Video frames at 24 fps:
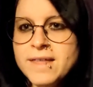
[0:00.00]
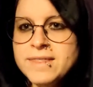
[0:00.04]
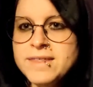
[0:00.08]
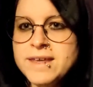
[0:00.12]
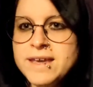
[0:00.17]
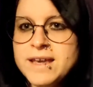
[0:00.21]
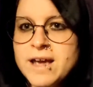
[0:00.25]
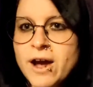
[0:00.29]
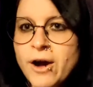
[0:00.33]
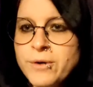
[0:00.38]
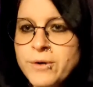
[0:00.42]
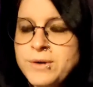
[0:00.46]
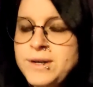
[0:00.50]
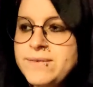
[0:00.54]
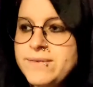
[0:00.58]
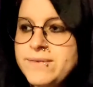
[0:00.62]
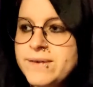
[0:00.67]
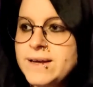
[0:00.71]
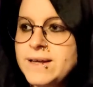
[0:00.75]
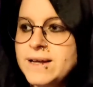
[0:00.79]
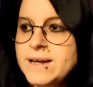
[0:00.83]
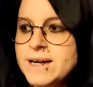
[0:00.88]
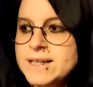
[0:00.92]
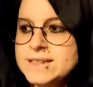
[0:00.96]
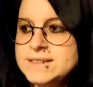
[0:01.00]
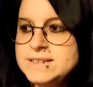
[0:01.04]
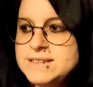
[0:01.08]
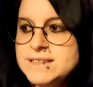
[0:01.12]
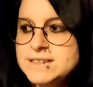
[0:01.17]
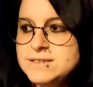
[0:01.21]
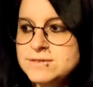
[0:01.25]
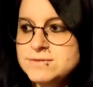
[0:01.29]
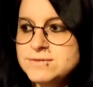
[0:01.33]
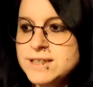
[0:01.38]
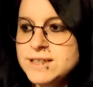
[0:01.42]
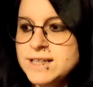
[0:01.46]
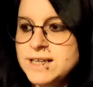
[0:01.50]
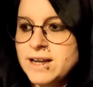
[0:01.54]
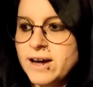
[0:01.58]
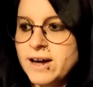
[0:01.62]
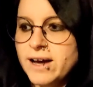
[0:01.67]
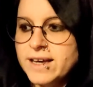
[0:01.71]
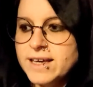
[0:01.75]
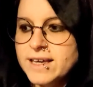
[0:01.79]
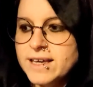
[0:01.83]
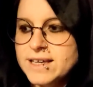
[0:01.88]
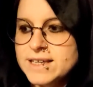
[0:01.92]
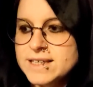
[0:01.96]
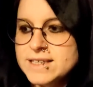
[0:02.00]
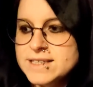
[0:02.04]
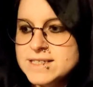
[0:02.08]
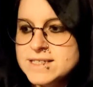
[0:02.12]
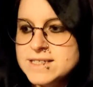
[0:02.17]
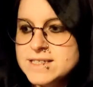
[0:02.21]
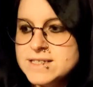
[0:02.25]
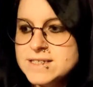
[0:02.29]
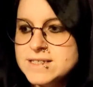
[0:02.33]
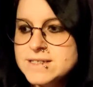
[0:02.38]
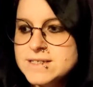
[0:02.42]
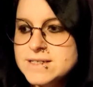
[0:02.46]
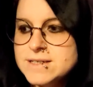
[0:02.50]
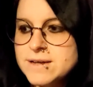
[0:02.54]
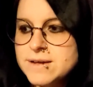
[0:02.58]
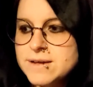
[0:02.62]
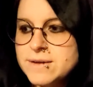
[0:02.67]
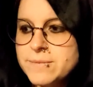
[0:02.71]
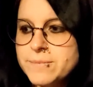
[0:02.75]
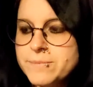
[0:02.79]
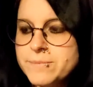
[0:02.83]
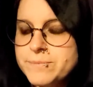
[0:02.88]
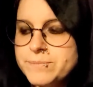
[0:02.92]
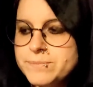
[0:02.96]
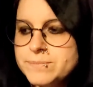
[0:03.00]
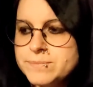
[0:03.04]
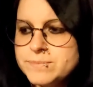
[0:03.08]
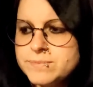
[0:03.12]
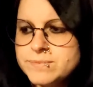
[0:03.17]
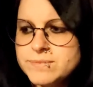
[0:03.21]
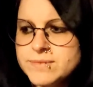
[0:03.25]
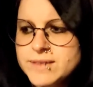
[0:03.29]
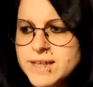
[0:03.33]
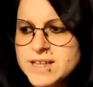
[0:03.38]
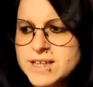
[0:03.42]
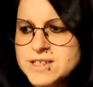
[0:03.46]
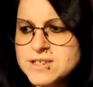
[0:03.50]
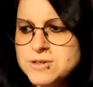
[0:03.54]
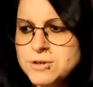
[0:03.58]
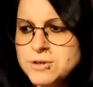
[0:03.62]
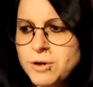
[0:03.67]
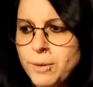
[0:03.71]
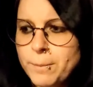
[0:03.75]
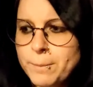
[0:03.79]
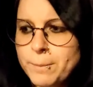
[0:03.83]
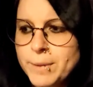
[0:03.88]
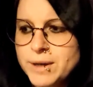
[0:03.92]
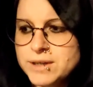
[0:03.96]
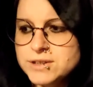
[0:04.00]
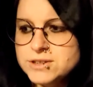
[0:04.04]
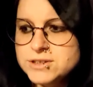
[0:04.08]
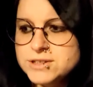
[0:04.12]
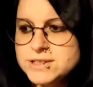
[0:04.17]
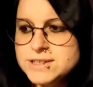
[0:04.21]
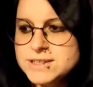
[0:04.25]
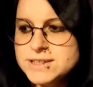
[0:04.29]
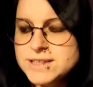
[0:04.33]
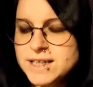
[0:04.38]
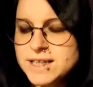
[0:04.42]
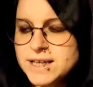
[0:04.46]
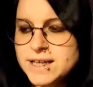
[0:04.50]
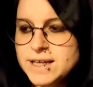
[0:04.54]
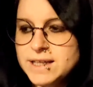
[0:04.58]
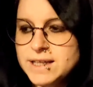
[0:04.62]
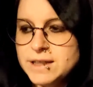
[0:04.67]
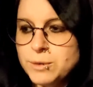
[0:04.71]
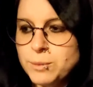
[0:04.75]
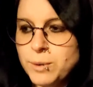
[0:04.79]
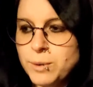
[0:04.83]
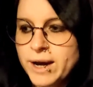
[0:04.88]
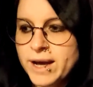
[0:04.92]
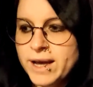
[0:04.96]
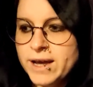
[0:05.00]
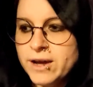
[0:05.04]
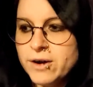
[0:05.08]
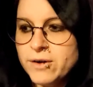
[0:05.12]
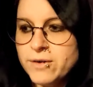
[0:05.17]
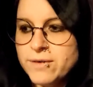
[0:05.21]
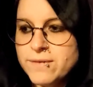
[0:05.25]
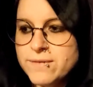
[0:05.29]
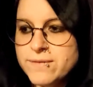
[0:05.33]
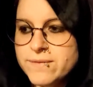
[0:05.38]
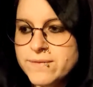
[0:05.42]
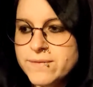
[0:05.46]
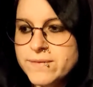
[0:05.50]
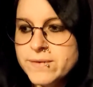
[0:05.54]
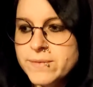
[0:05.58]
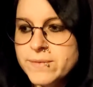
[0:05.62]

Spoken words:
The only thing I didn't really like is there's not much in the way of